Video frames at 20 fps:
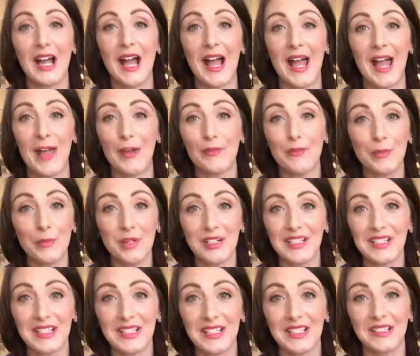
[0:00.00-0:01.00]
Everybody
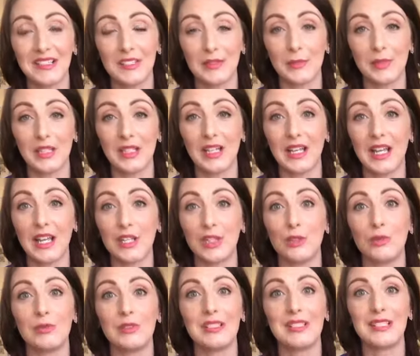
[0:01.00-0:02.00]
says to me, you would